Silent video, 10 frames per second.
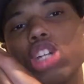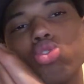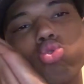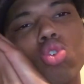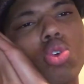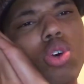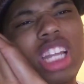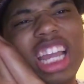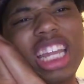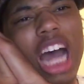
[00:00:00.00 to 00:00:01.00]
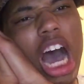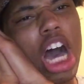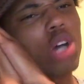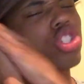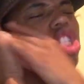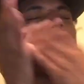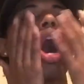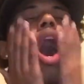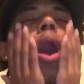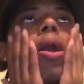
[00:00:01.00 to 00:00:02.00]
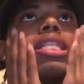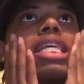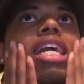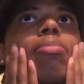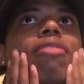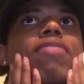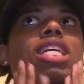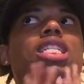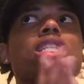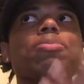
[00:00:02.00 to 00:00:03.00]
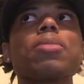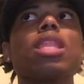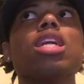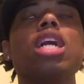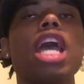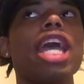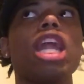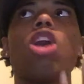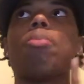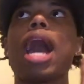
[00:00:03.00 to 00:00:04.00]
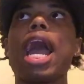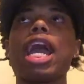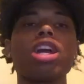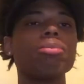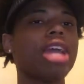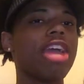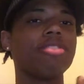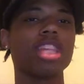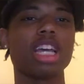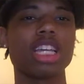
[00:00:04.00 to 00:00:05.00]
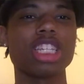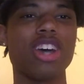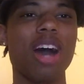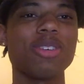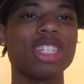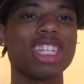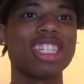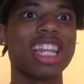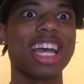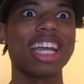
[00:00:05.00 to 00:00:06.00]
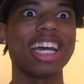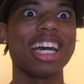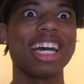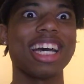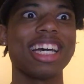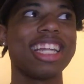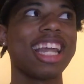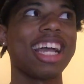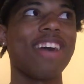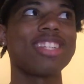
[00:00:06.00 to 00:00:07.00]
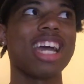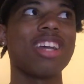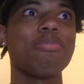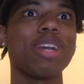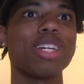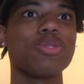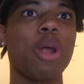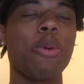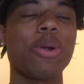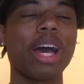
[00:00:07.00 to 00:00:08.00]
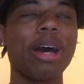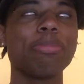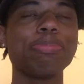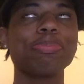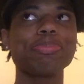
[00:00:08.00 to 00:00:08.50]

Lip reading: Drool and all just all down my face. And on my arm, everything. So I was just like I was kind of embarrassed when I woke up.